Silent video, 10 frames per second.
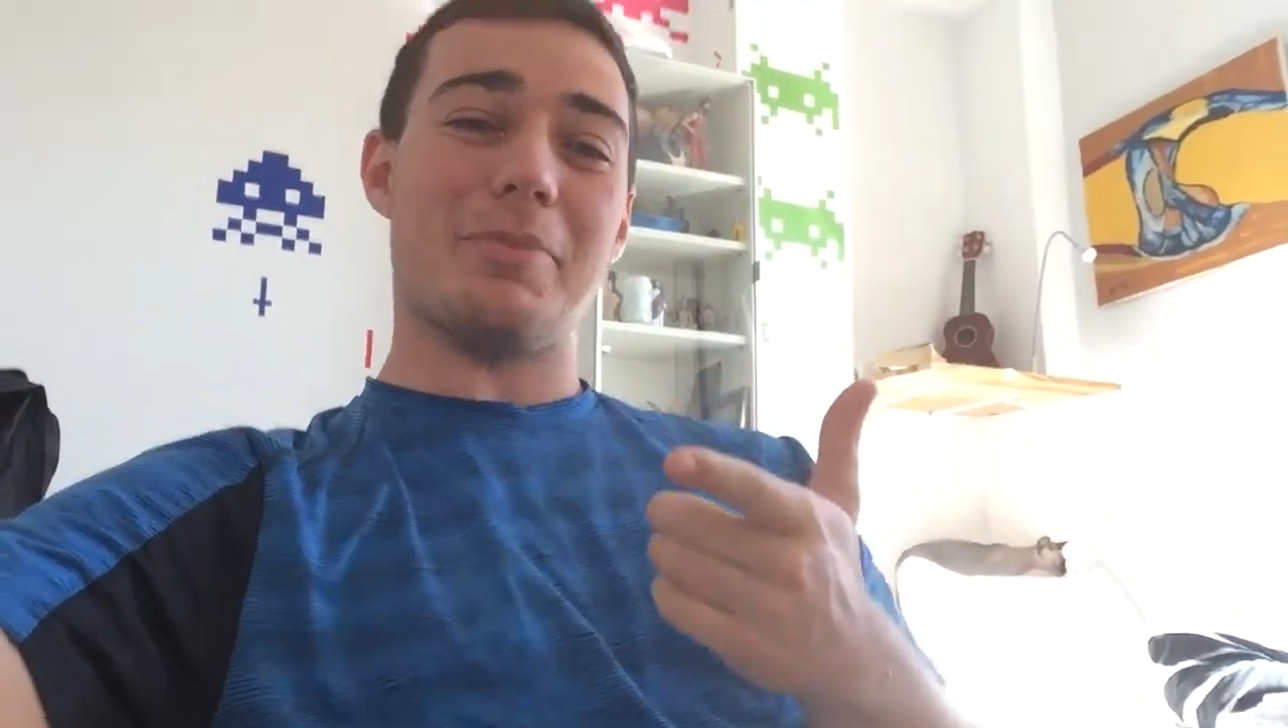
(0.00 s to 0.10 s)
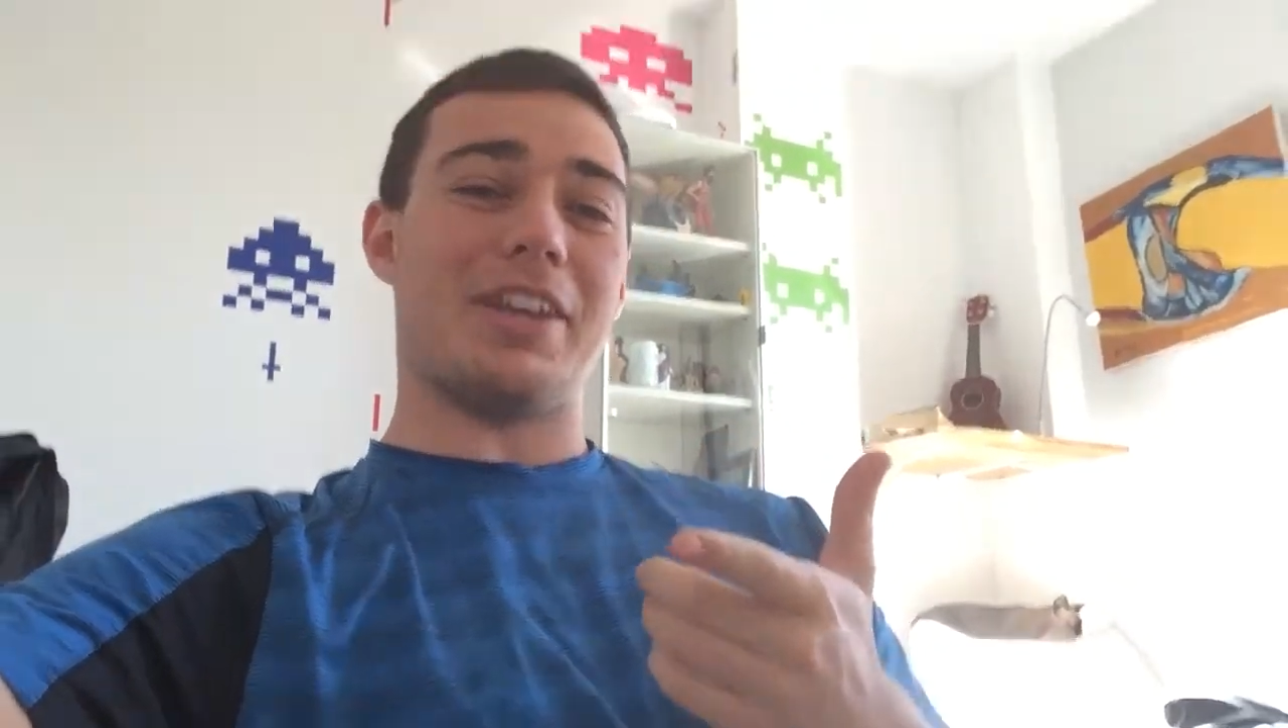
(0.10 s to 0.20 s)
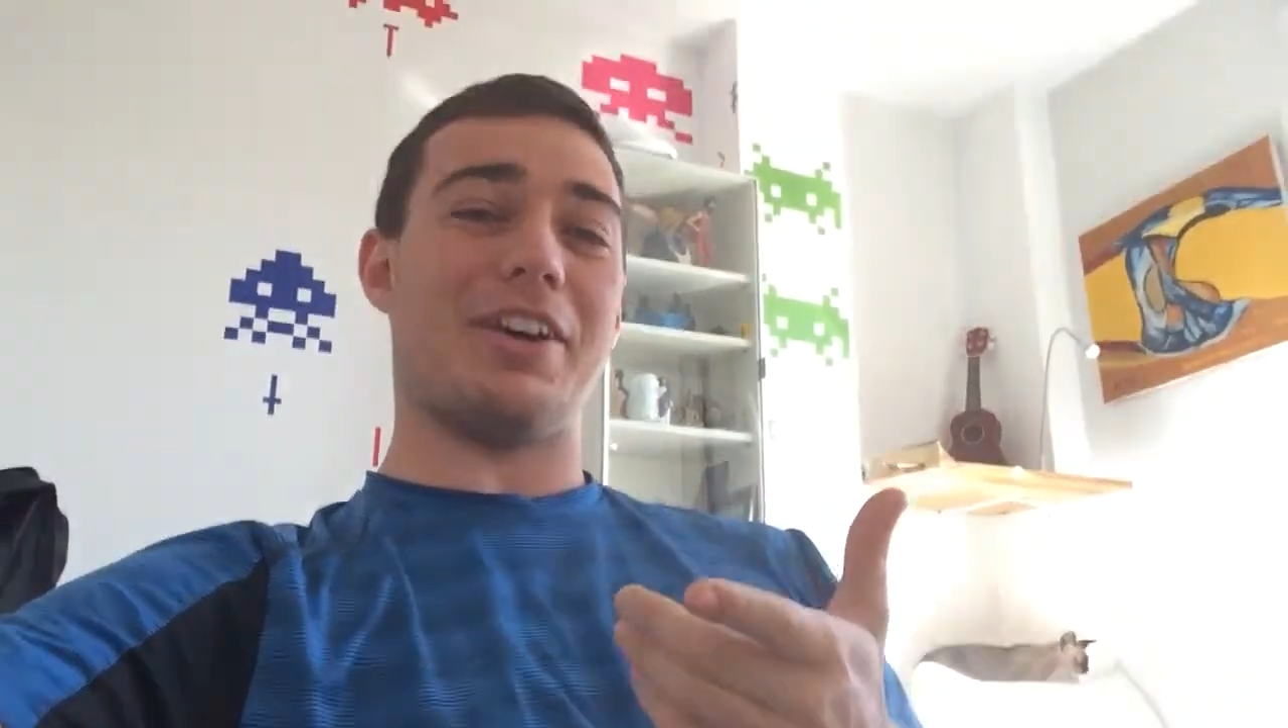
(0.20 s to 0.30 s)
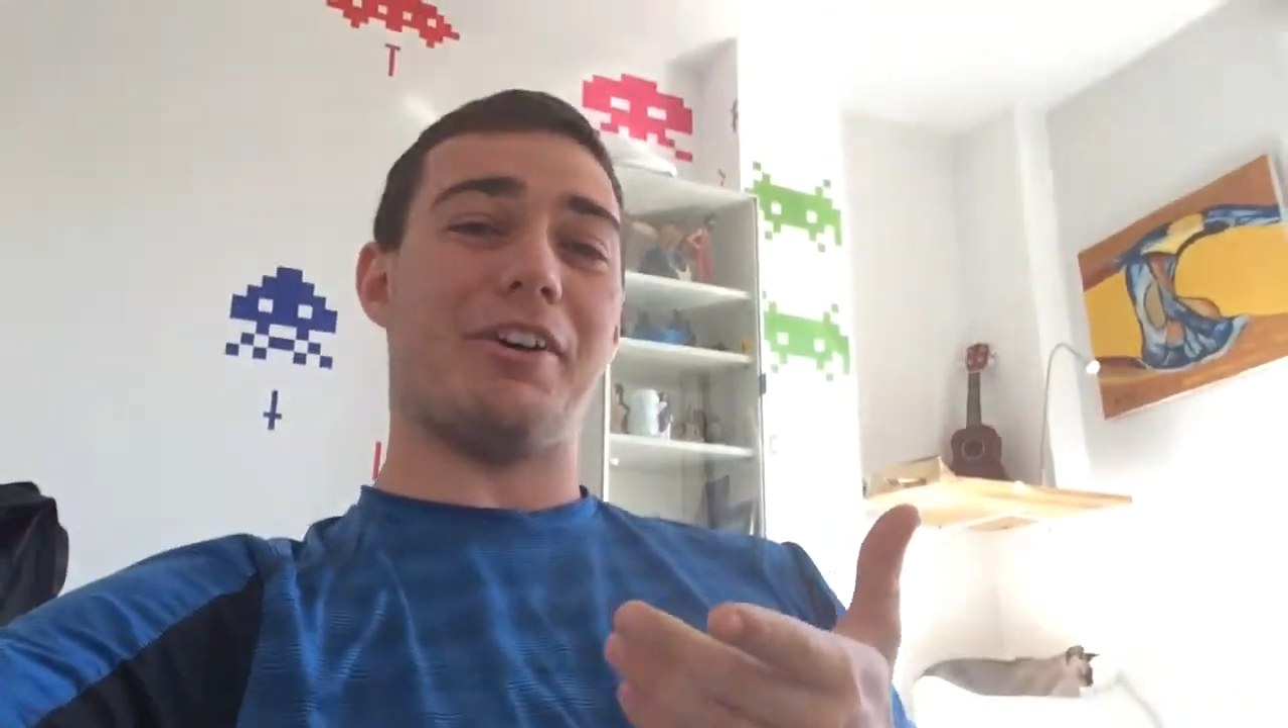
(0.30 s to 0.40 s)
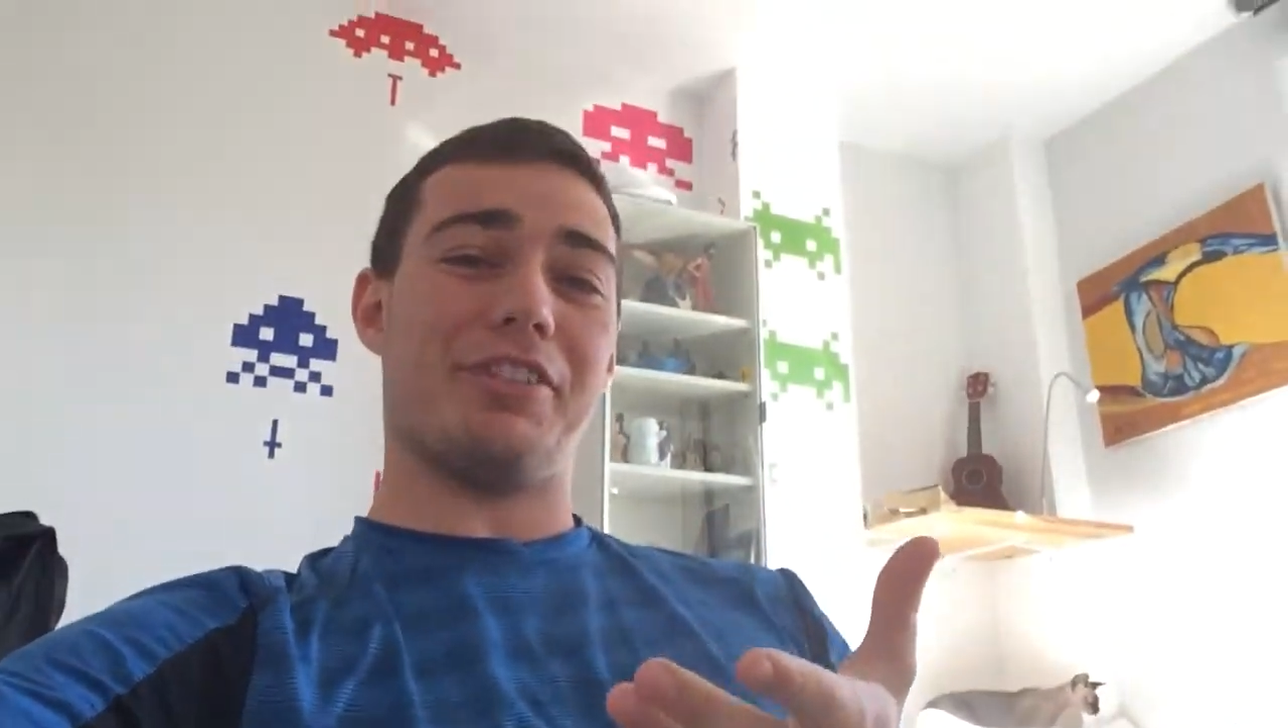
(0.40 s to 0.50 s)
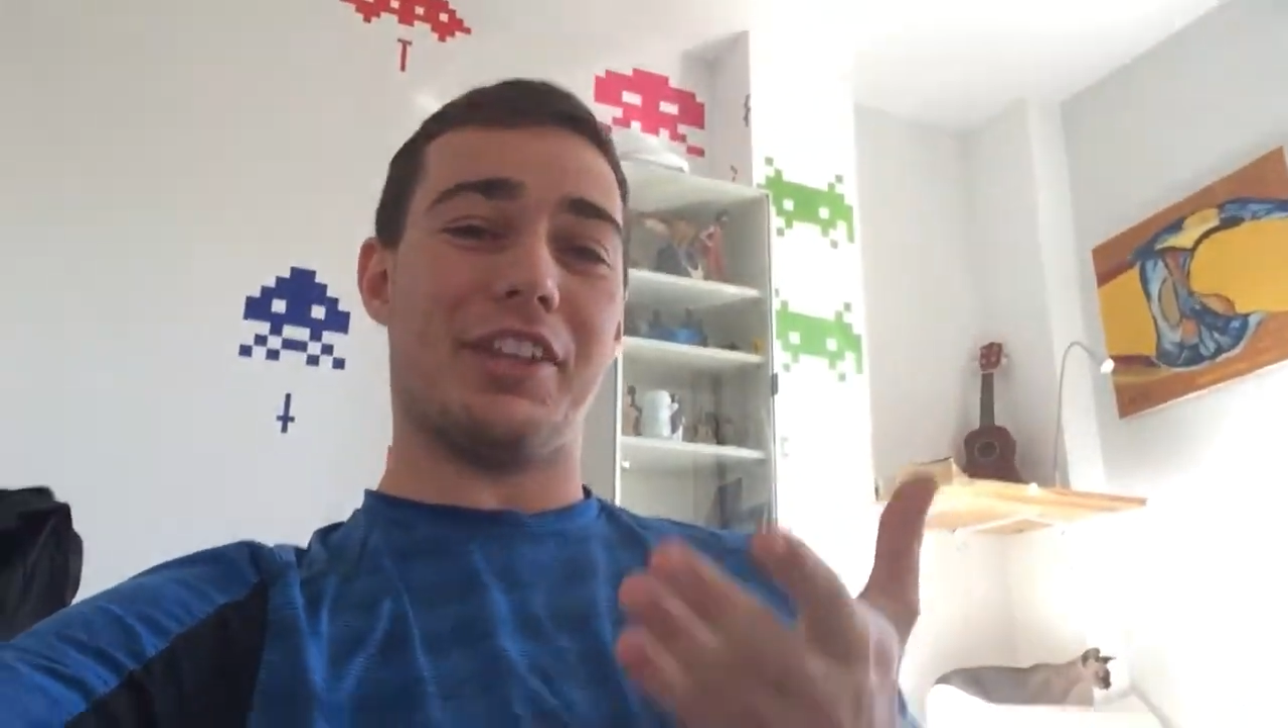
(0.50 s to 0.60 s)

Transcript: me of